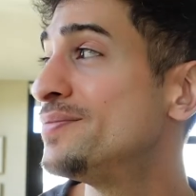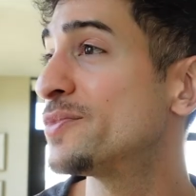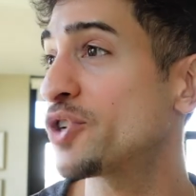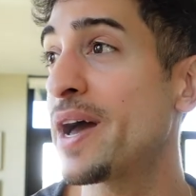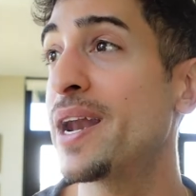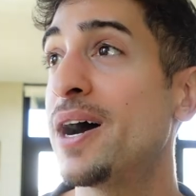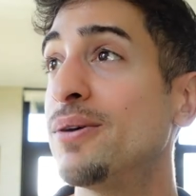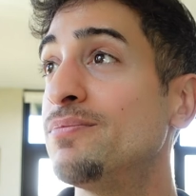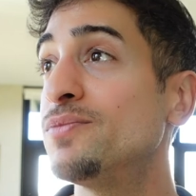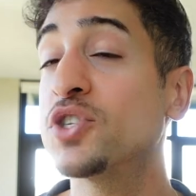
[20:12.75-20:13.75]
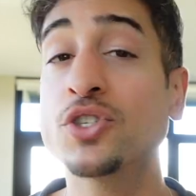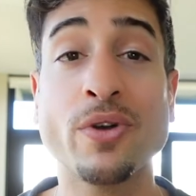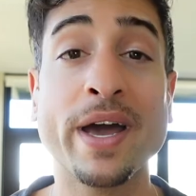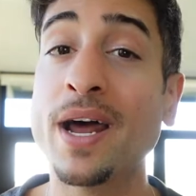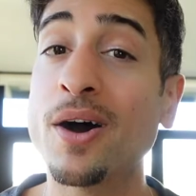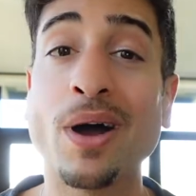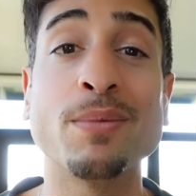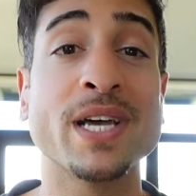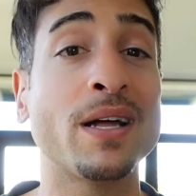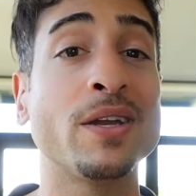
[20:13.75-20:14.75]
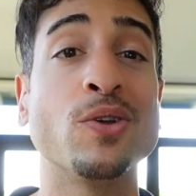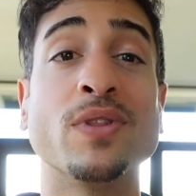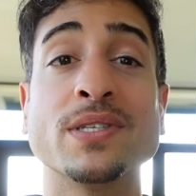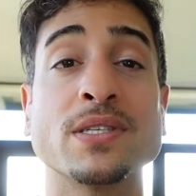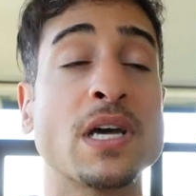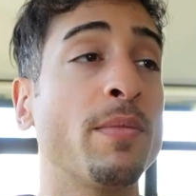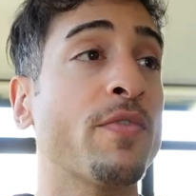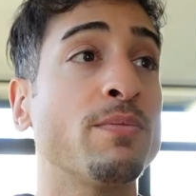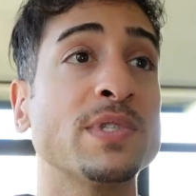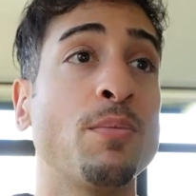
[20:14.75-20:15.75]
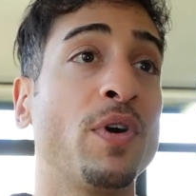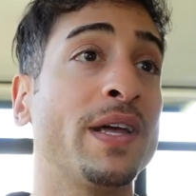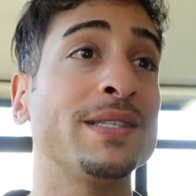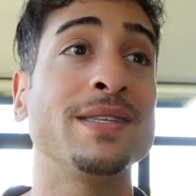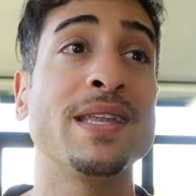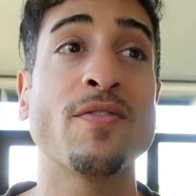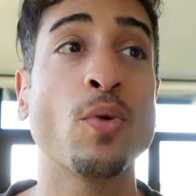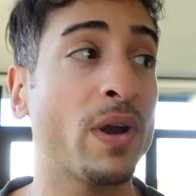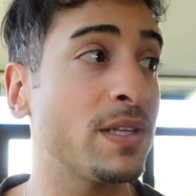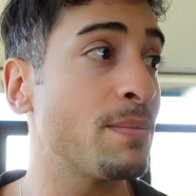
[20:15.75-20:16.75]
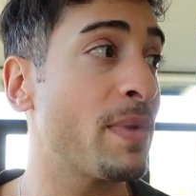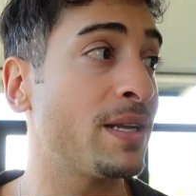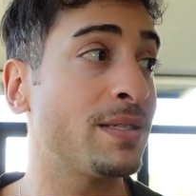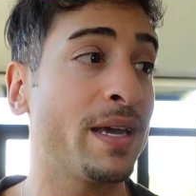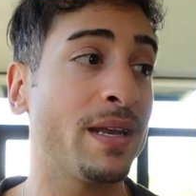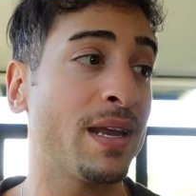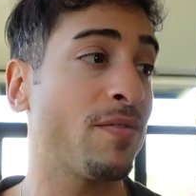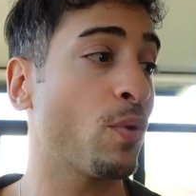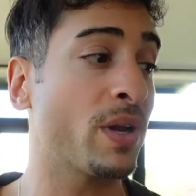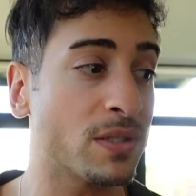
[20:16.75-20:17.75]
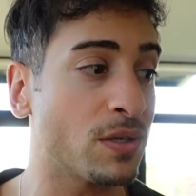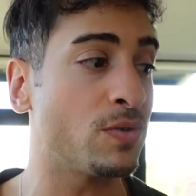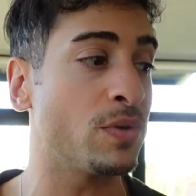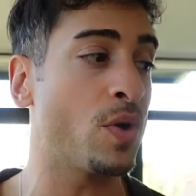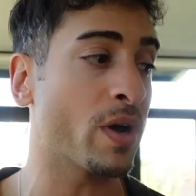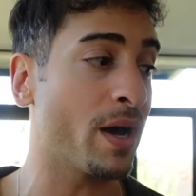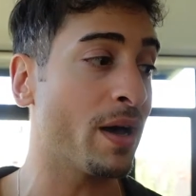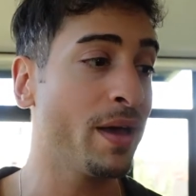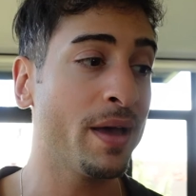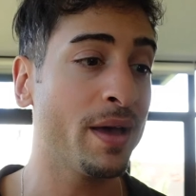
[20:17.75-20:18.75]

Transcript: Try it out. Just try it out. I'm telling you, this is coming from someone that never wanted to meditate, never wanted to do yoga.